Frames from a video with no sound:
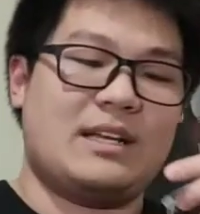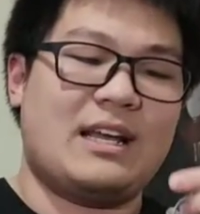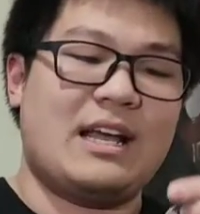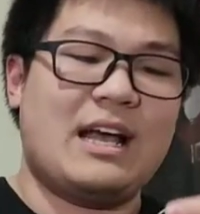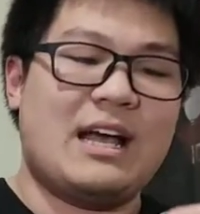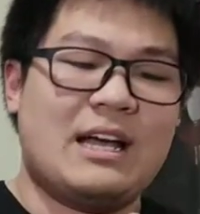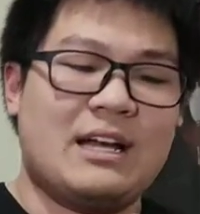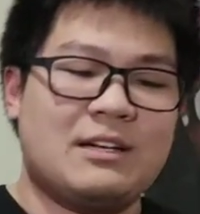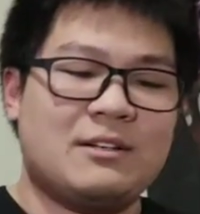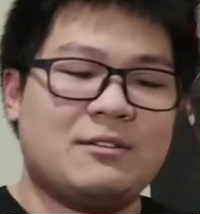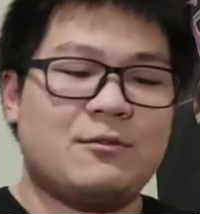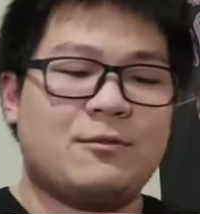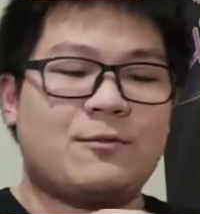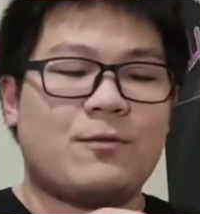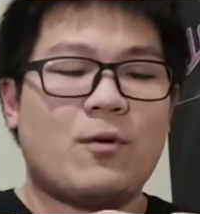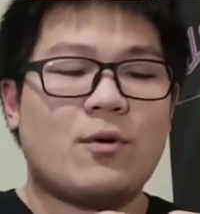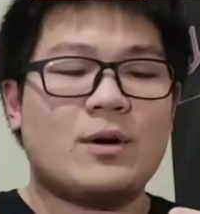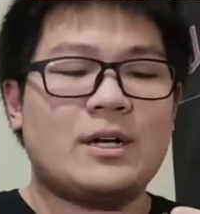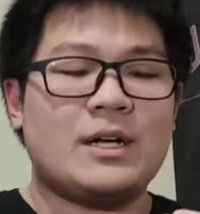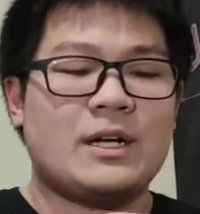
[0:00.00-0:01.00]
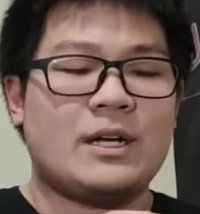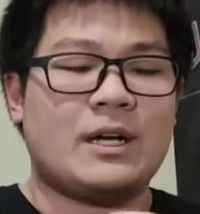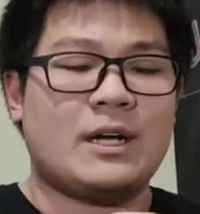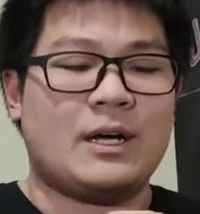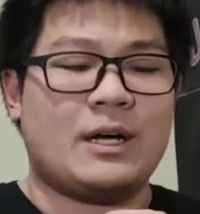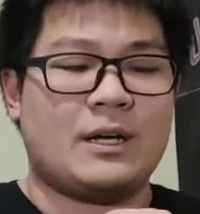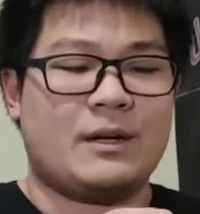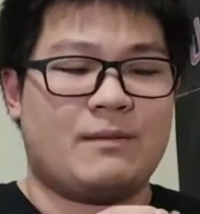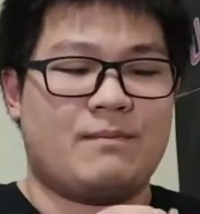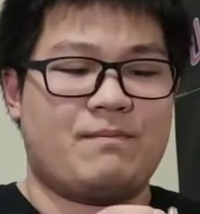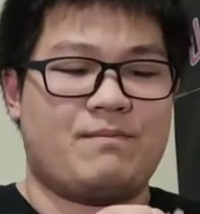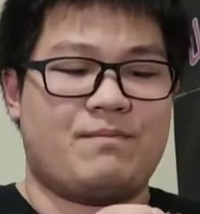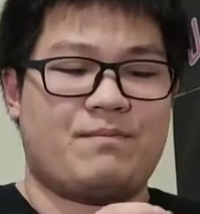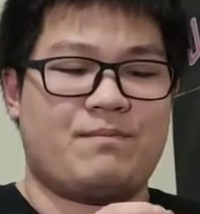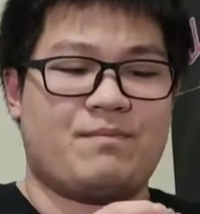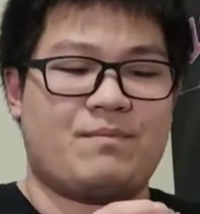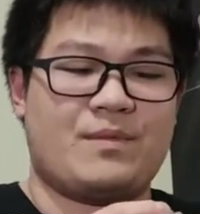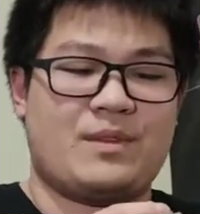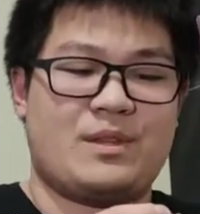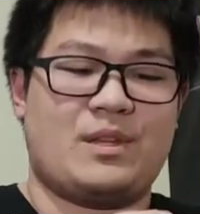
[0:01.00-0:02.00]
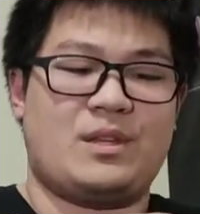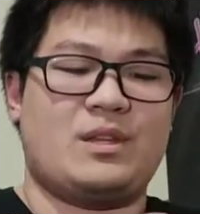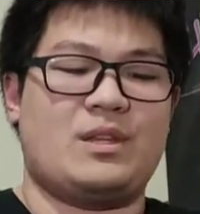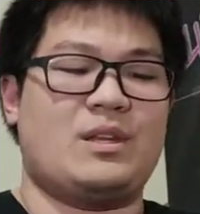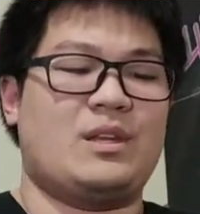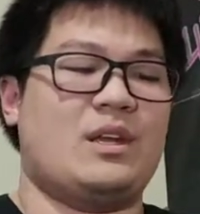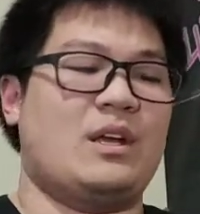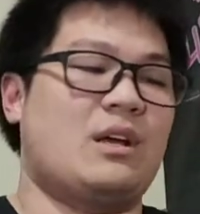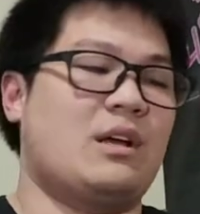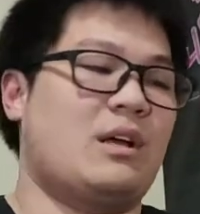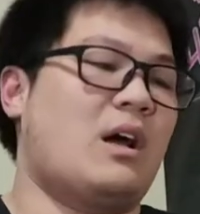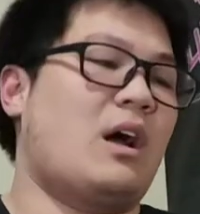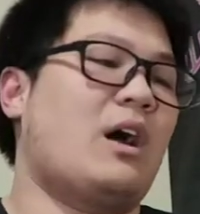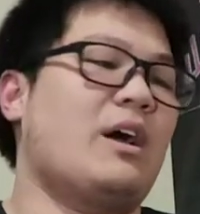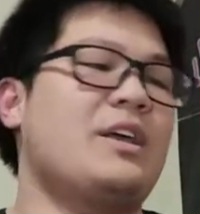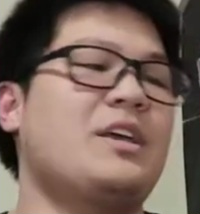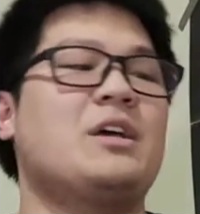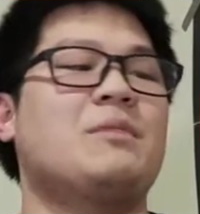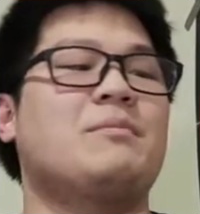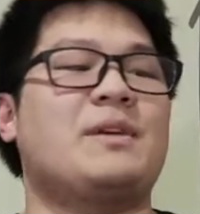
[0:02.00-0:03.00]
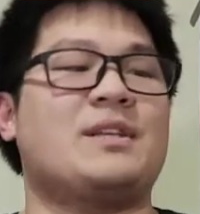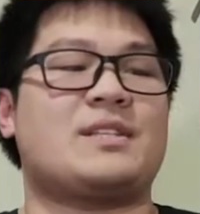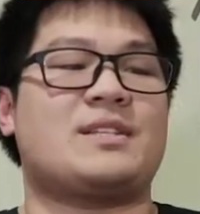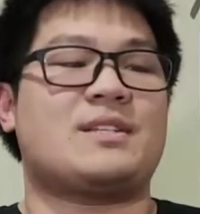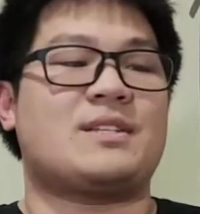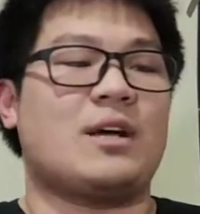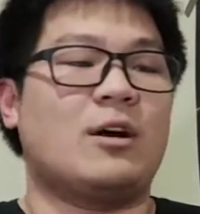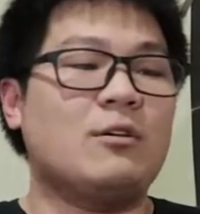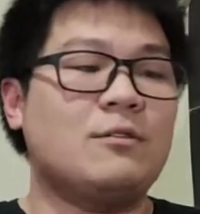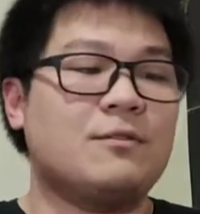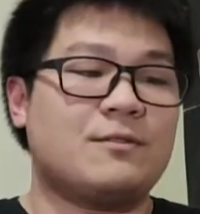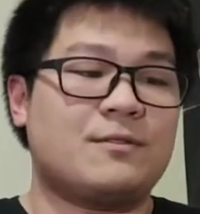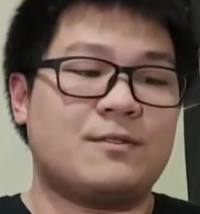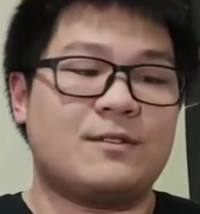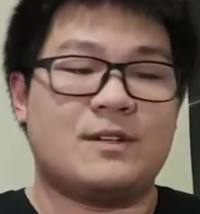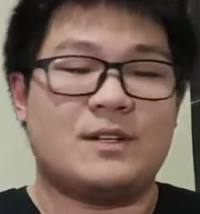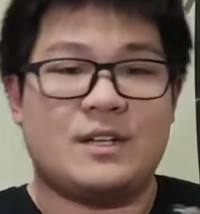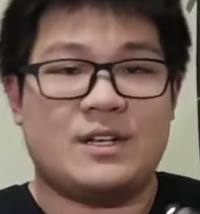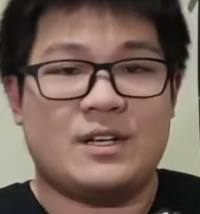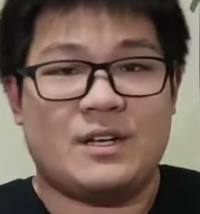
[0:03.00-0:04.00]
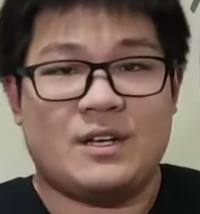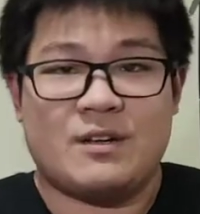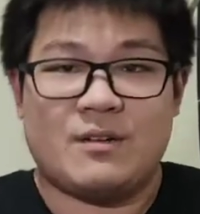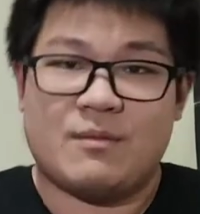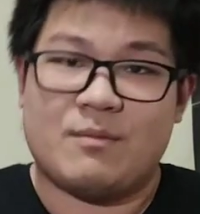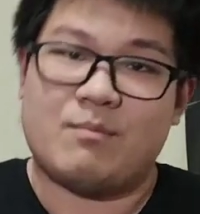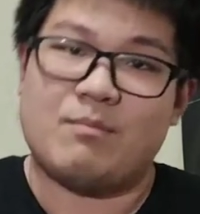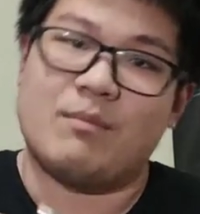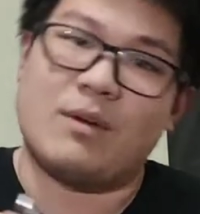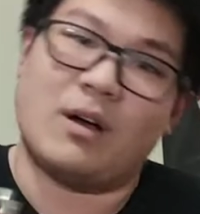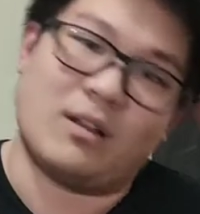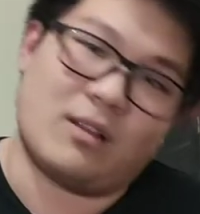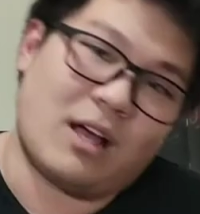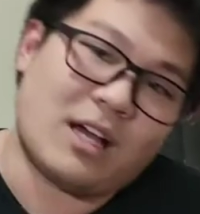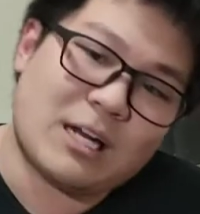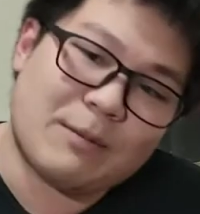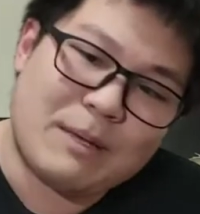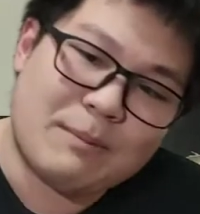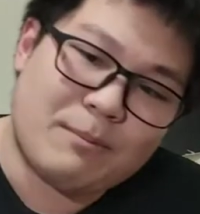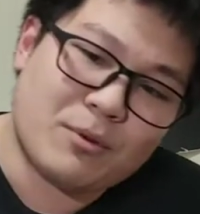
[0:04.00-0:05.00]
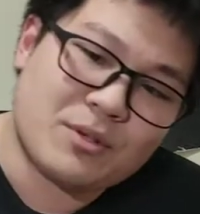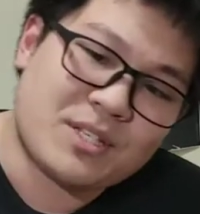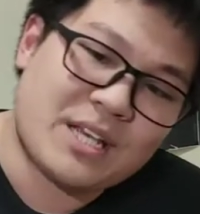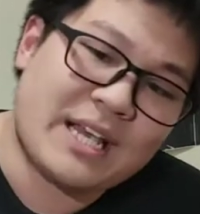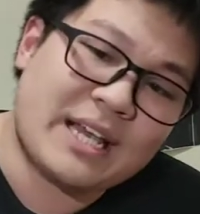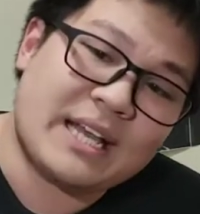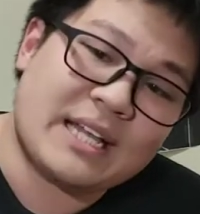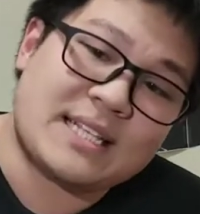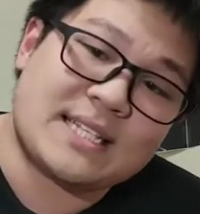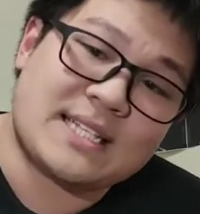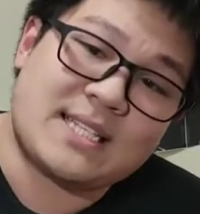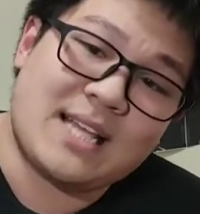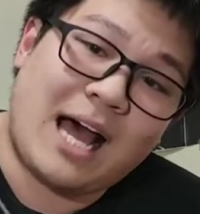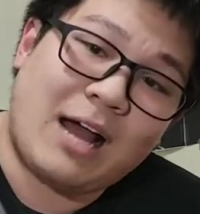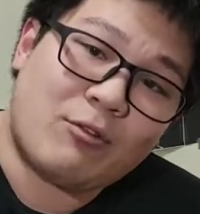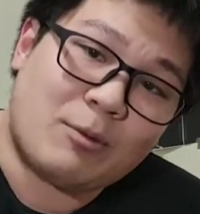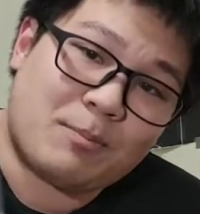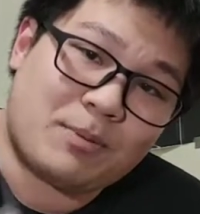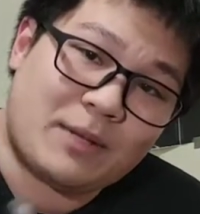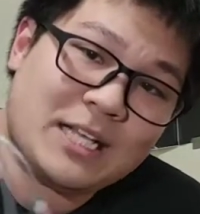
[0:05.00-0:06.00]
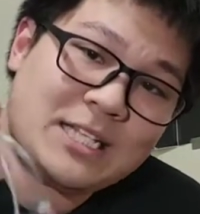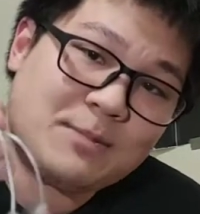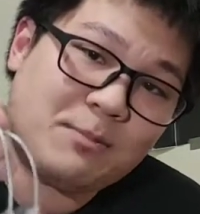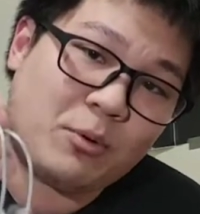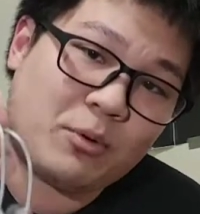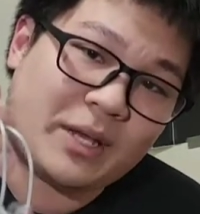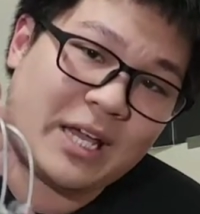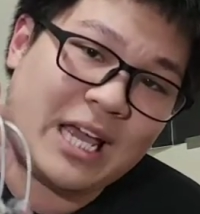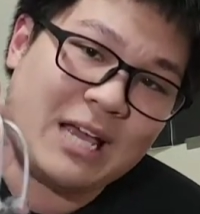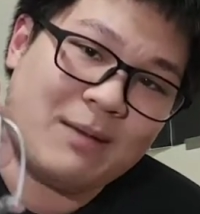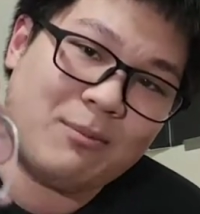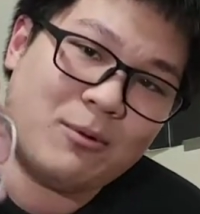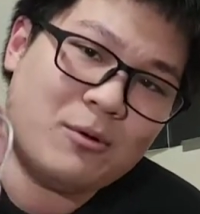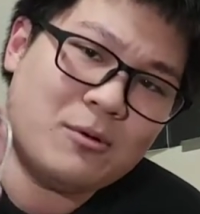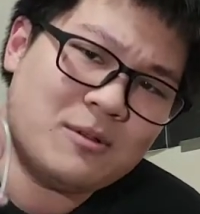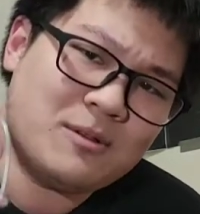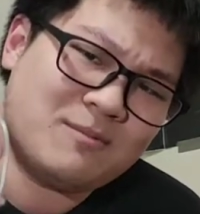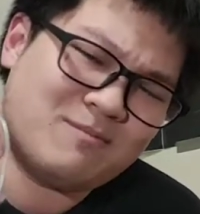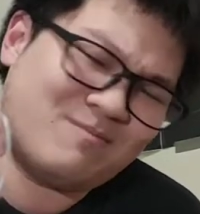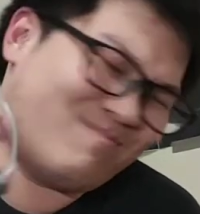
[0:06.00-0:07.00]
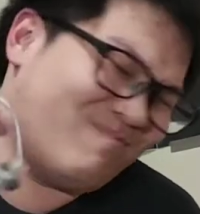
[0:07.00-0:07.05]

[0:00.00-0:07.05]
And for the IEM itself, a lot of people say it's not a replaceable cable.